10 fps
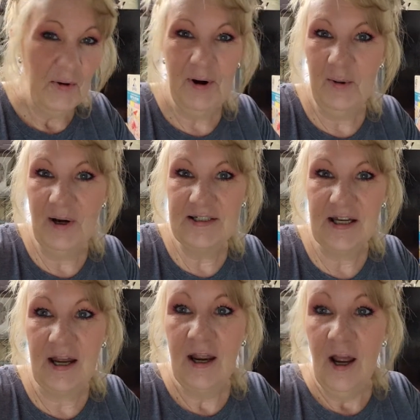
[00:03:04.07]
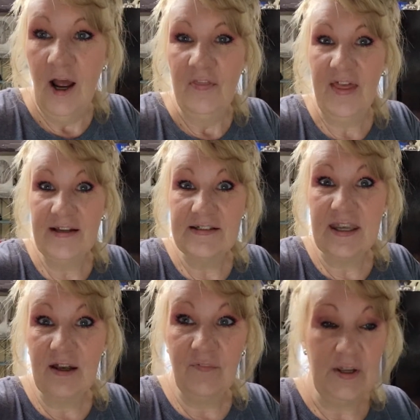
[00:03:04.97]
Where was I?
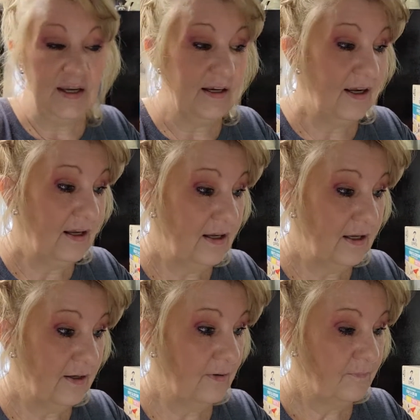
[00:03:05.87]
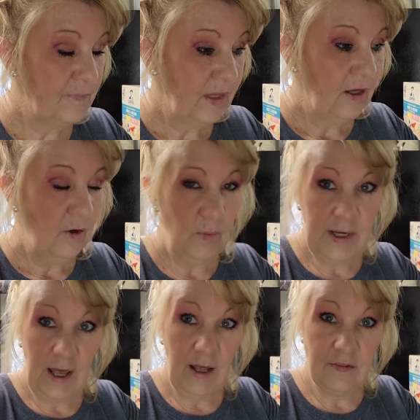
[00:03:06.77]
Thanksgiving.
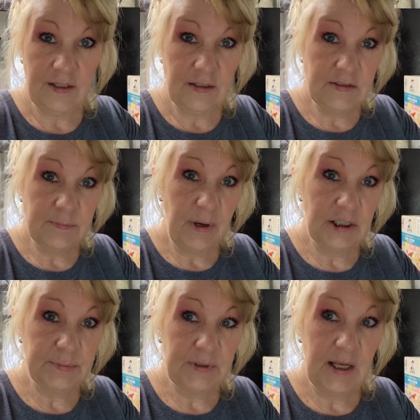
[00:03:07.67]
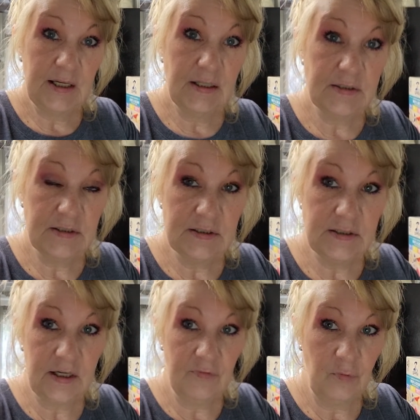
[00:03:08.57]
We had these mashed potatoes
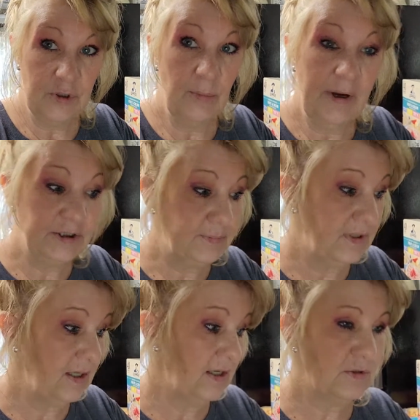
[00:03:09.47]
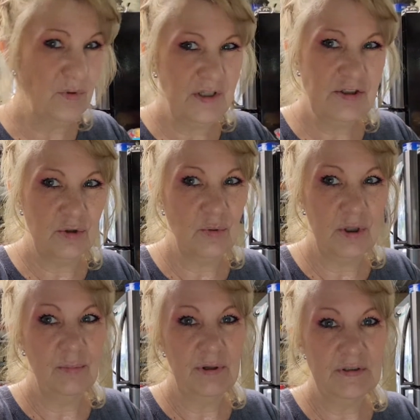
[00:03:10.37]
instead of real mashed potatoes. Well, these are
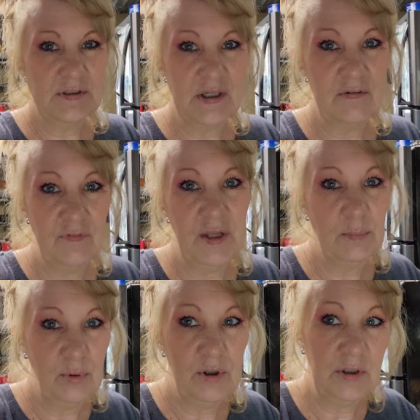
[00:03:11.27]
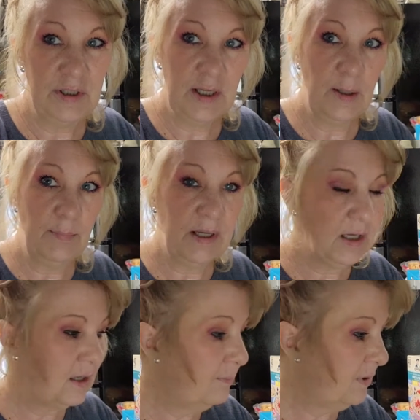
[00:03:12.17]
real, but instead of like boiling and
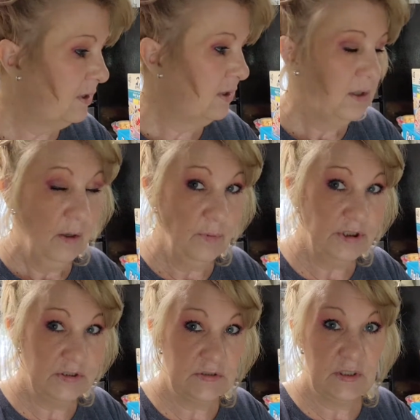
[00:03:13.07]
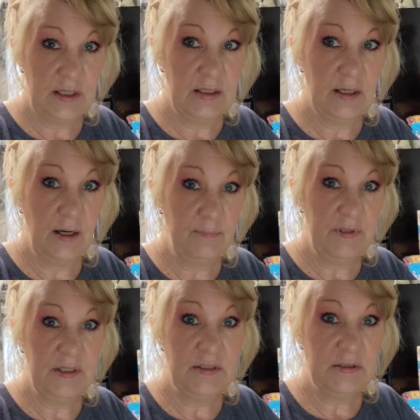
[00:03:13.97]
making them, we just heated up
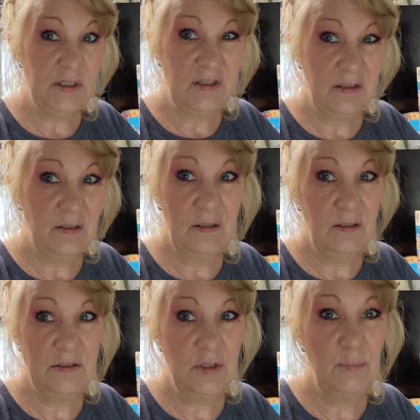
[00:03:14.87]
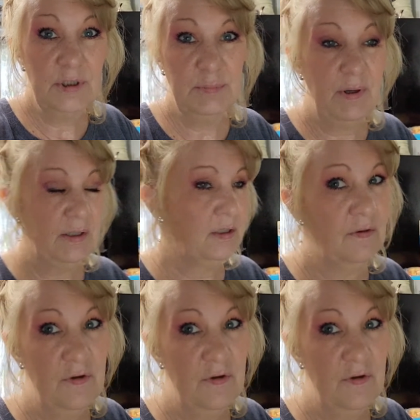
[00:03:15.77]
these and they're so much better.